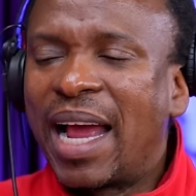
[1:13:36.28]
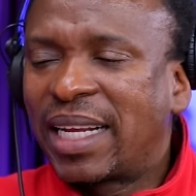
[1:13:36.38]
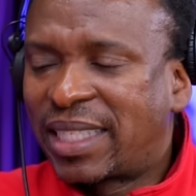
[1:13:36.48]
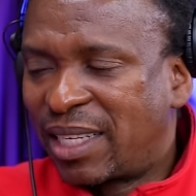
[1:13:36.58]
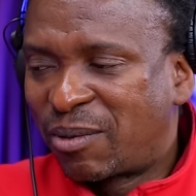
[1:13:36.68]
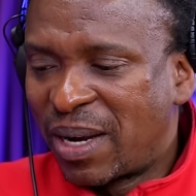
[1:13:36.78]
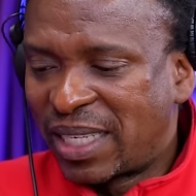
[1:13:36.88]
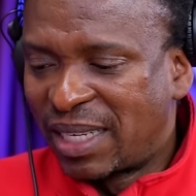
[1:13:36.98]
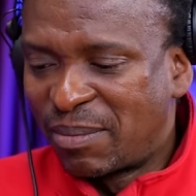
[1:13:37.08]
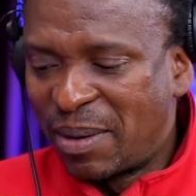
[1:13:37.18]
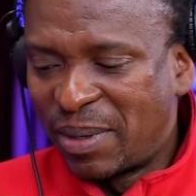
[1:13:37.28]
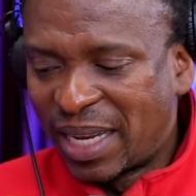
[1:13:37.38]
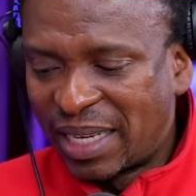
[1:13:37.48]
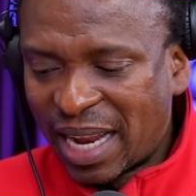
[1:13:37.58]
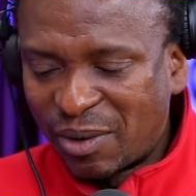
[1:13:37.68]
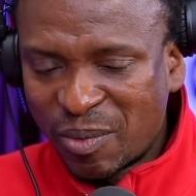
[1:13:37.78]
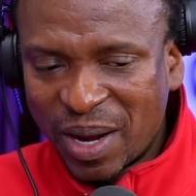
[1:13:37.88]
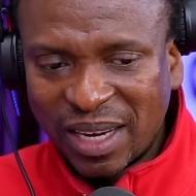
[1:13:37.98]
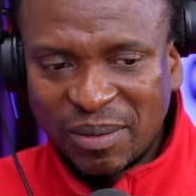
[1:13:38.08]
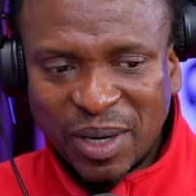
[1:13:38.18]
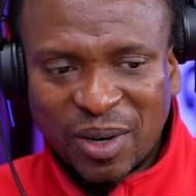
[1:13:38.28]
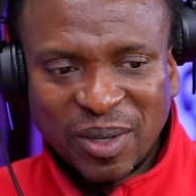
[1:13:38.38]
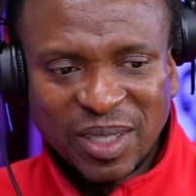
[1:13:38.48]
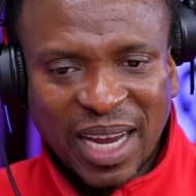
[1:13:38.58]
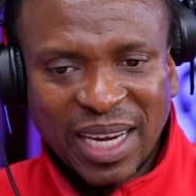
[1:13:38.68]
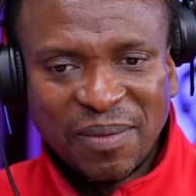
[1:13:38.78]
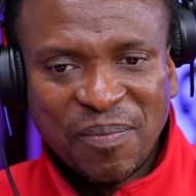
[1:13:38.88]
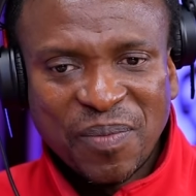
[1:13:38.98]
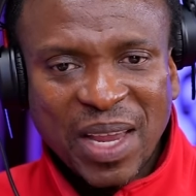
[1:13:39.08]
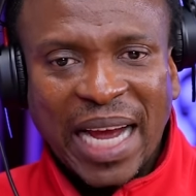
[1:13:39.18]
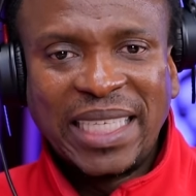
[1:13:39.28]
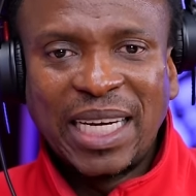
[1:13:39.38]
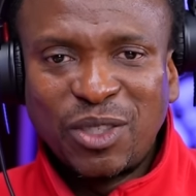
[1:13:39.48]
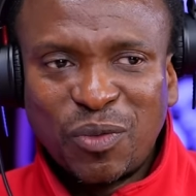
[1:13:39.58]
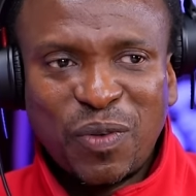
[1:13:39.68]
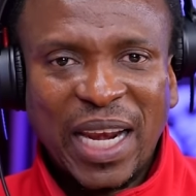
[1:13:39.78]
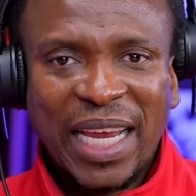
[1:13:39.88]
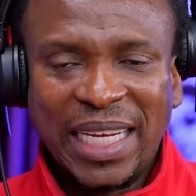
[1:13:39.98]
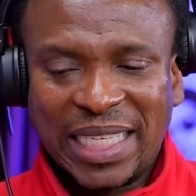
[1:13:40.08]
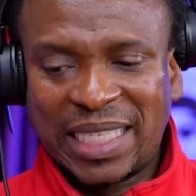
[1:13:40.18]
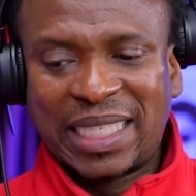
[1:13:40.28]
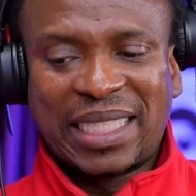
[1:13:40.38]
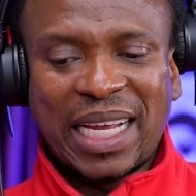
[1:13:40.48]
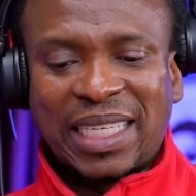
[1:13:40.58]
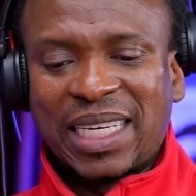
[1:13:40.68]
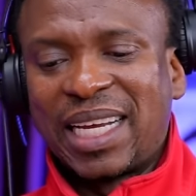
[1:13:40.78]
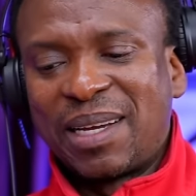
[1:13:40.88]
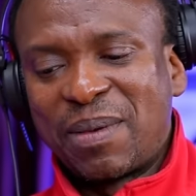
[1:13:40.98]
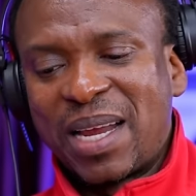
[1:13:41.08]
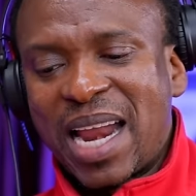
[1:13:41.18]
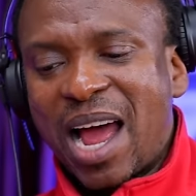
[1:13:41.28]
asked this question maybe that way because I tend to feel like it's such an